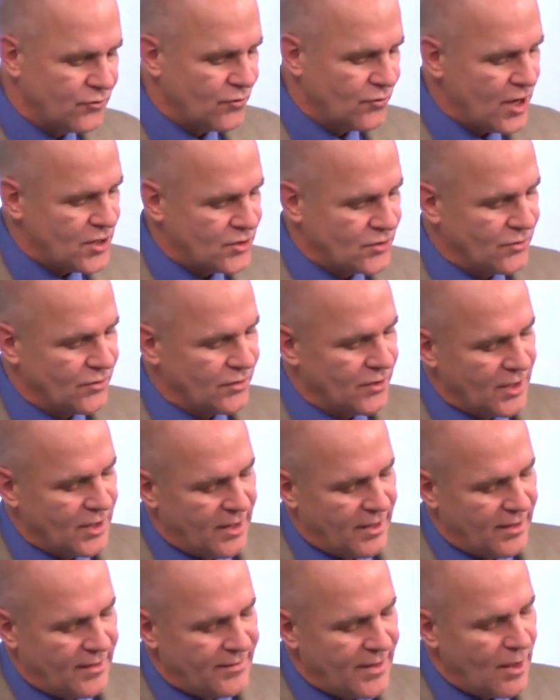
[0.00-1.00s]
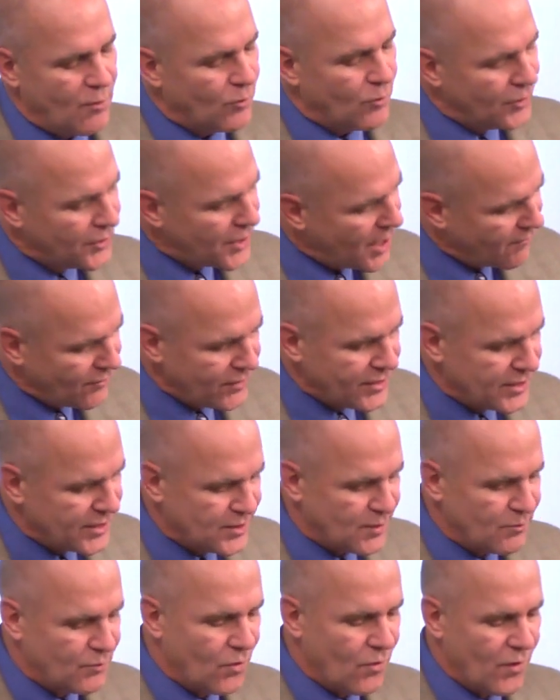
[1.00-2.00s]
treasure that will never
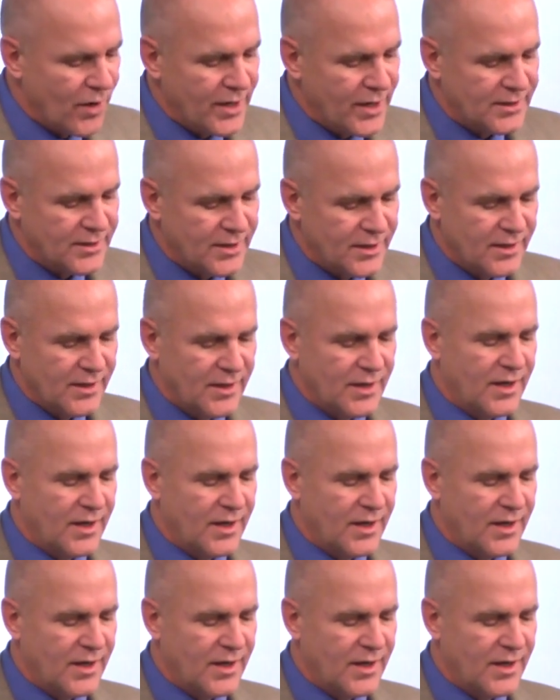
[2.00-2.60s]
disappoint